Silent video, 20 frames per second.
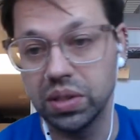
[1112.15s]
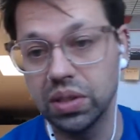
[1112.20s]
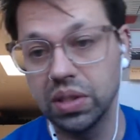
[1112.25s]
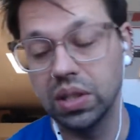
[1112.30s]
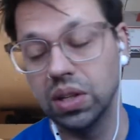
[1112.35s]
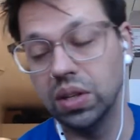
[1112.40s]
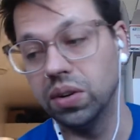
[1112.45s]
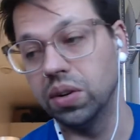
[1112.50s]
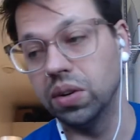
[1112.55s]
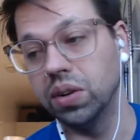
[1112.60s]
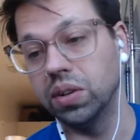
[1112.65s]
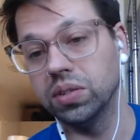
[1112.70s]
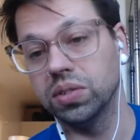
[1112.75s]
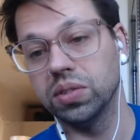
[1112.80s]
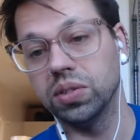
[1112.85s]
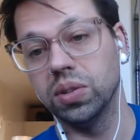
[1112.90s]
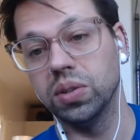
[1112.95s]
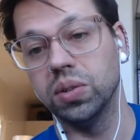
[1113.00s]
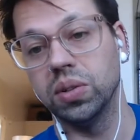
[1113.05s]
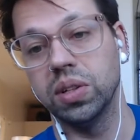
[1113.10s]
also,
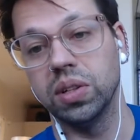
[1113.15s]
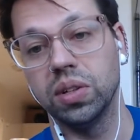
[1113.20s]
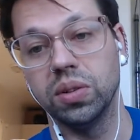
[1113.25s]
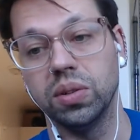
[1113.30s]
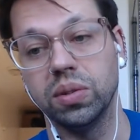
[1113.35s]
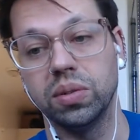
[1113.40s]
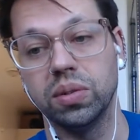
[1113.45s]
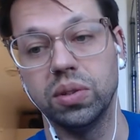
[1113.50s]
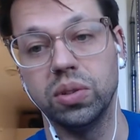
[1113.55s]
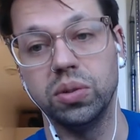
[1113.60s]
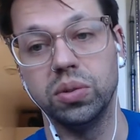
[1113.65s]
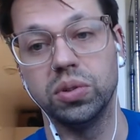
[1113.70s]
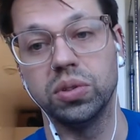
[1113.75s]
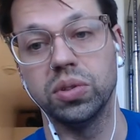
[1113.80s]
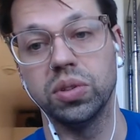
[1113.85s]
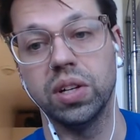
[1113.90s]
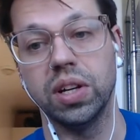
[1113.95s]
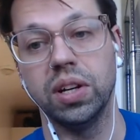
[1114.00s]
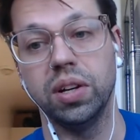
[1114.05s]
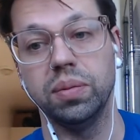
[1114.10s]
use your
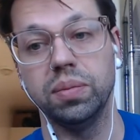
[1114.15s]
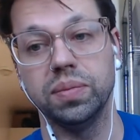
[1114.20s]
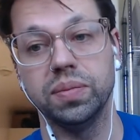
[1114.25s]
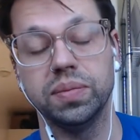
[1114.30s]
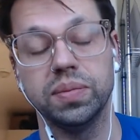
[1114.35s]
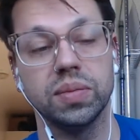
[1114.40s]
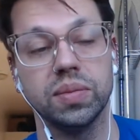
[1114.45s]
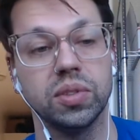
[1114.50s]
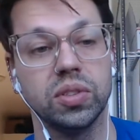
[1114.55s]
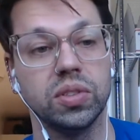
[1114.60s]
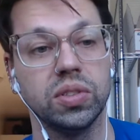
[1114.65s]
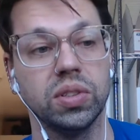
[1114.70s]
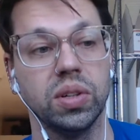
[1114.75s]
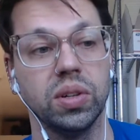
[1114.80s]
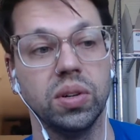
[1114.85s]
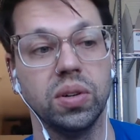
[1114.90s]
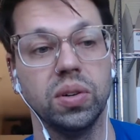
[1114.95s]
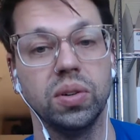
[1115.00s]
help. So,